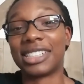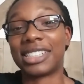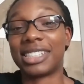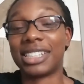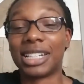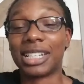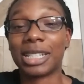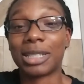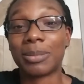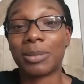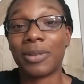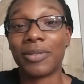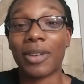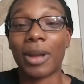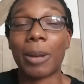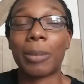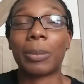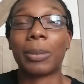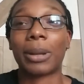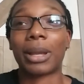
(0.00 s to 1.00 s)
Just see this
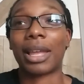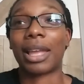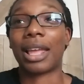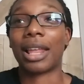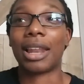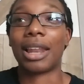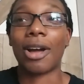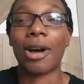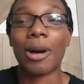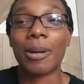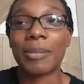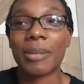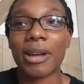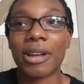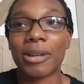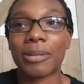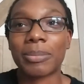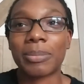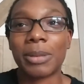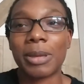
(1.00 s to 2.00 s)
movie. I'm getting all
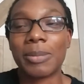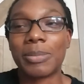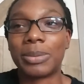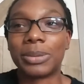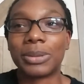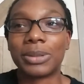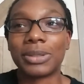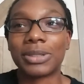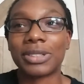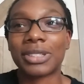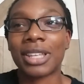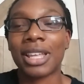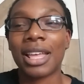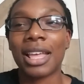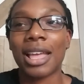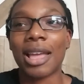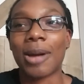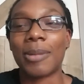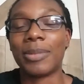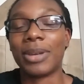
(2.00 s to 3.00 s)
my peoples,
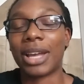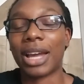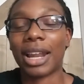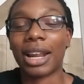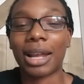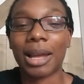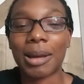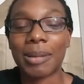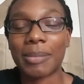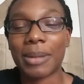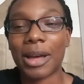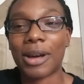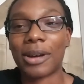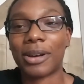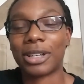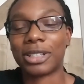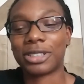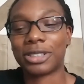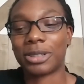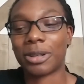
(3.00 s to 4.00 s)
and we gotta come
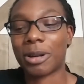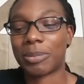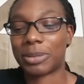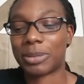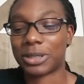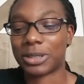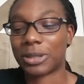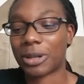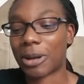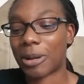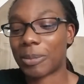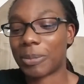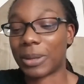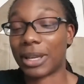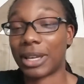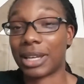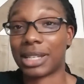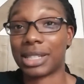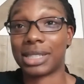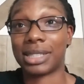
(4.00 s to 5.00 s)
out and show up and show up
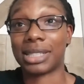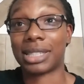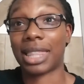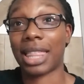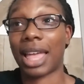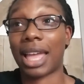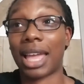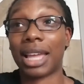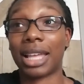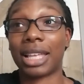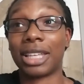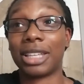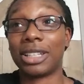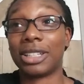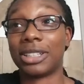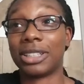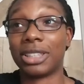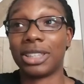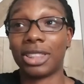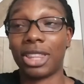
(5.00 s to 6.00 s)
because, like,
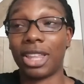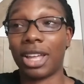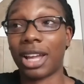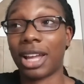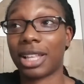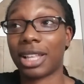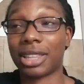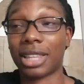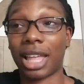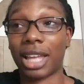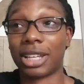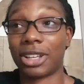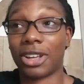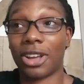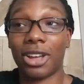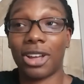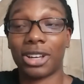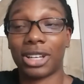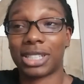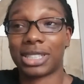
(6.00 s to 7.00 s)
look at like
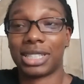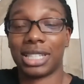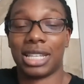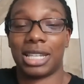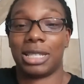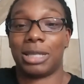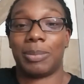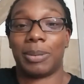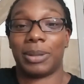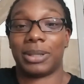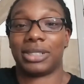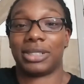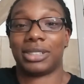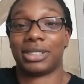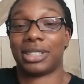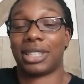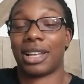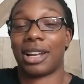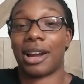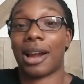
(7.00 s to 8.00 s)
y'all can see these
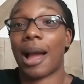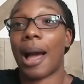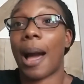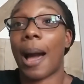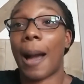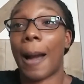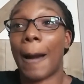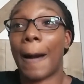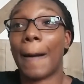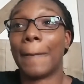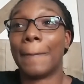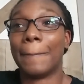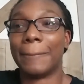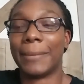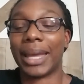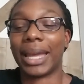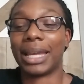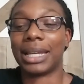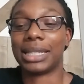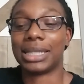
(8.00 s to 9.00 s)
pictures. They're
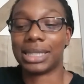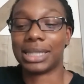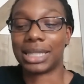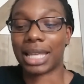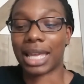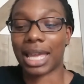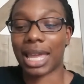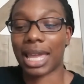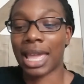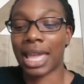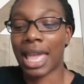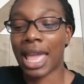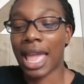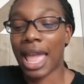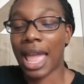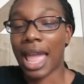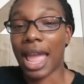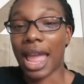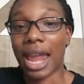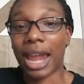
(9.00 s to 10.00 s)
amazing.
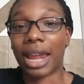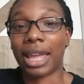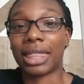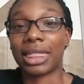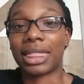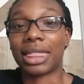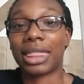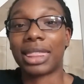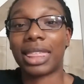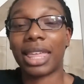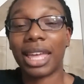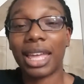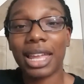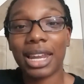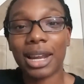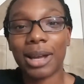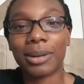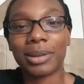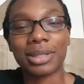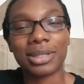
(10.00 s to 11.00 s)
And
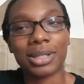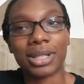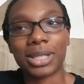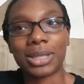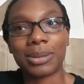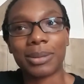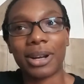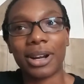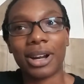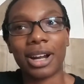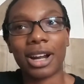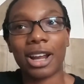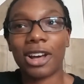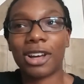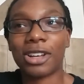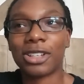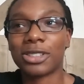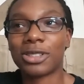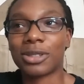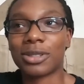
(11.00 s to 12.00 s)
then I was on Twitter and
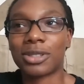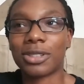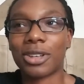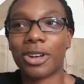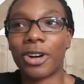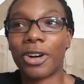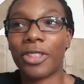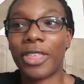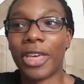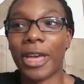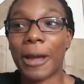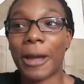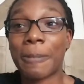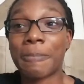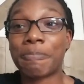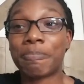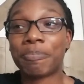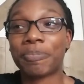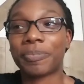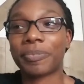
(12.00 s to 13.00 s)
I also saw
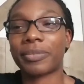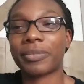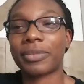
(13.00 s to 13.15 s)
that